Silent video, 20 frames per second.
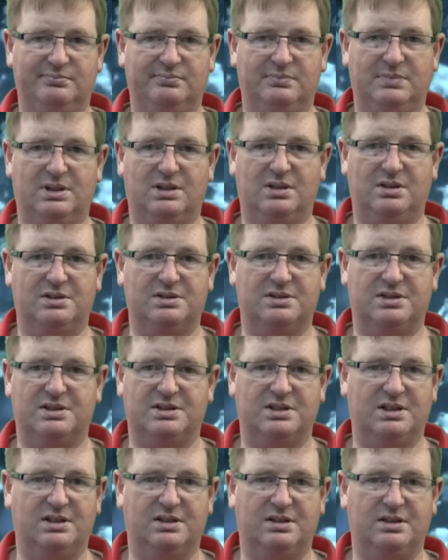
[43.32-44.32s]
because they
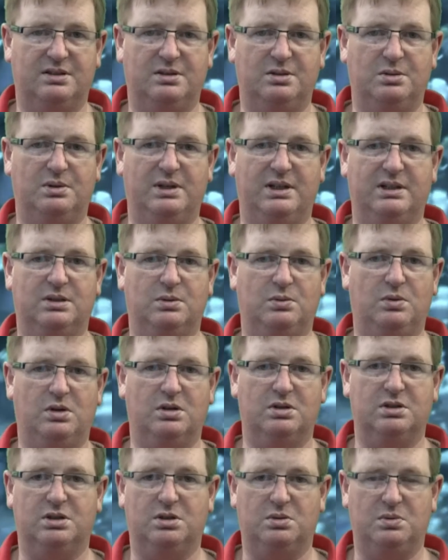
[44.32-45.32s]
said they'd no right to
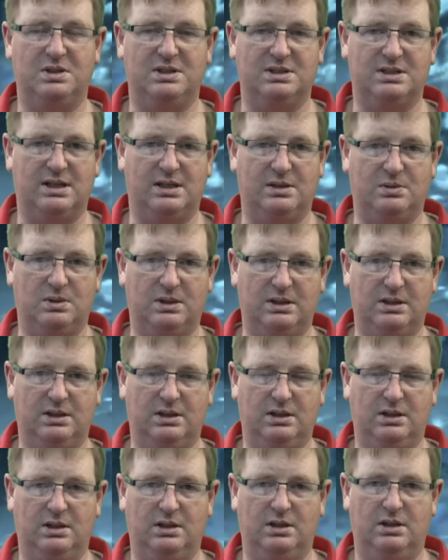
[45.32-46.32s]
walk on the Queen's Highway.
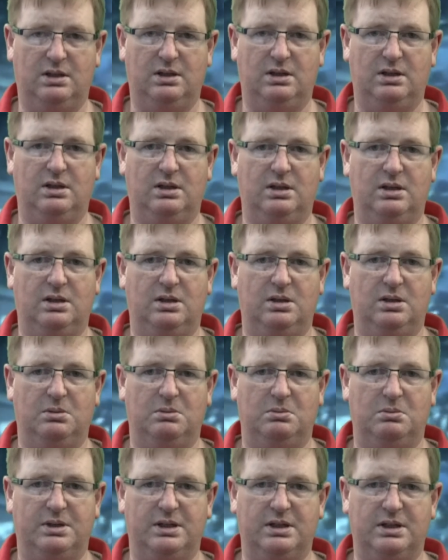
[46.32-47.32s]

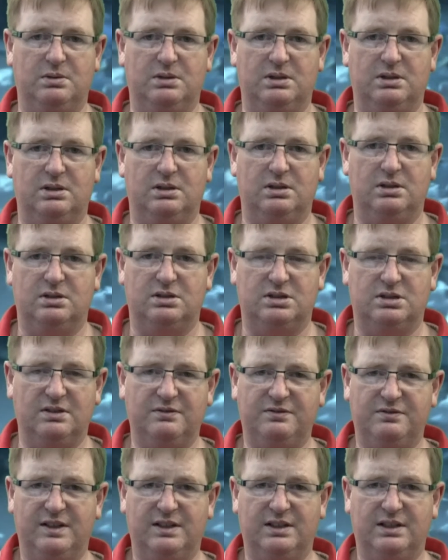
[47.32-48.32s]
But anyway, Sinn
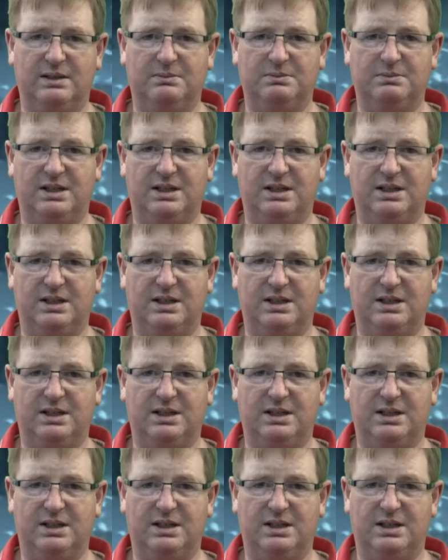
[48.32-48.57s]
Féin them